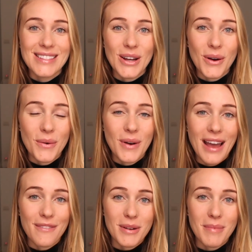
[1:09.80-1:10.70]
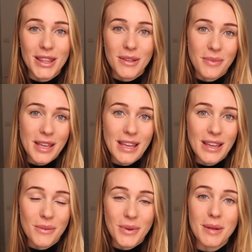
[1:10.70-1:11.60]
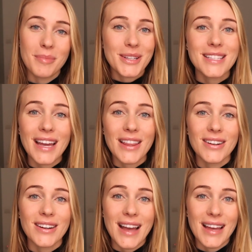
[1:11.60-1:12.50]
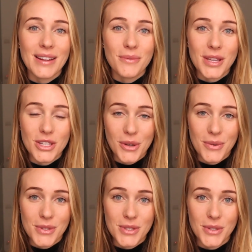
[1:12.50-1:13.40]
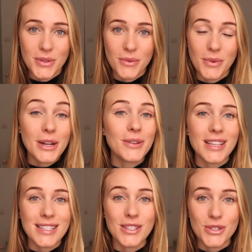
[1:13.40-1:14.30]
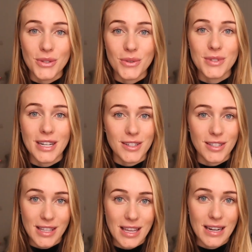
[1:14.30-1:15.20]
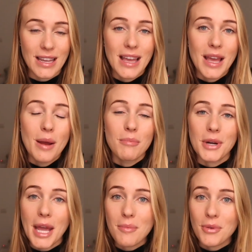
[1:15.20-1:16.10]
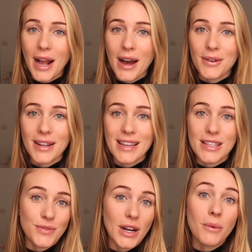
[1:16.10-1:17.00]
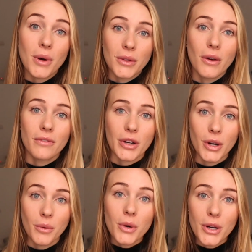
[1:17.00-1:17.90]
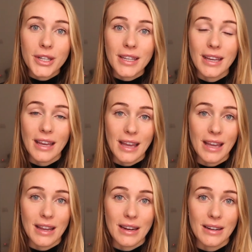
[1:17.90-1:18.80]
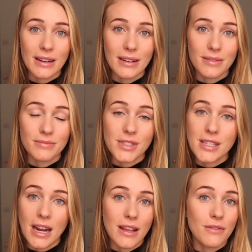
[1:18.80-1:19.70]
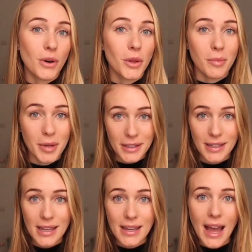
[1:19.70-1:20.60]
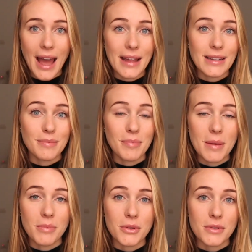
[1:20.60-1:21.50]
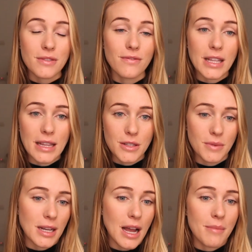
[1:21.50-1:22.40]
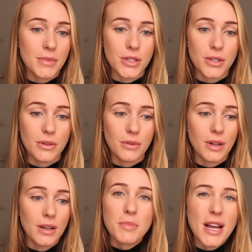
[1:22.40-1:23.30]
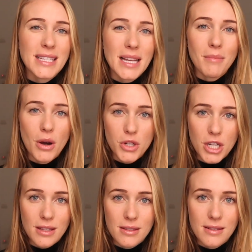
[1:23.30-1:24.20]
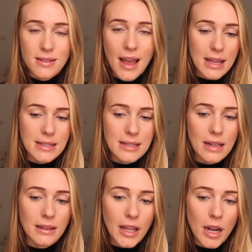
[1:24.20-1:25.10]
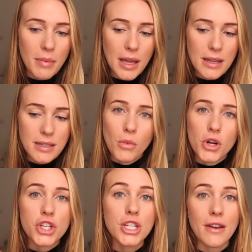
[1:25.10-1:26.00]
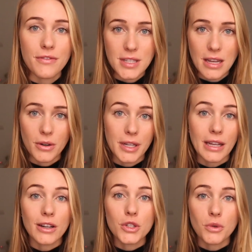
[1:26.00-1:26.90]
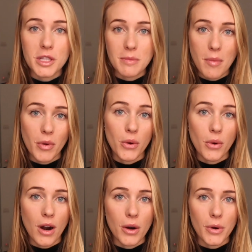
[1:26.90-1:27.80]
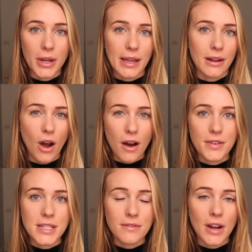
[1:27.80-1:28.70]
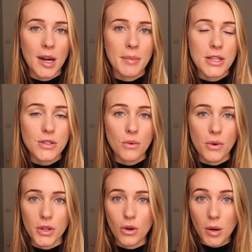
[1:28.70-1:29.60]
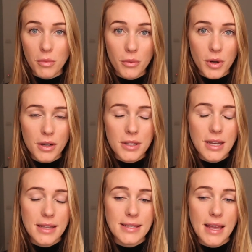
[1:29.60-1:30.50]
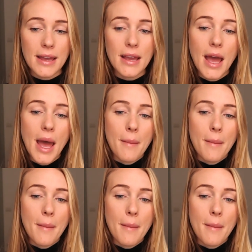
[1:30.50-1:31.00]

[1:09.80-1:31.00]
So every month we read a book together, and we chose to read or listen to Dare to Lead. Brené Brown is very well known for her work in studying vulnerability and people's feelings when it comes to expressing emotions. It's a little bit more shifted or geared towards people who are working in office environments or the corporate world, I'd say.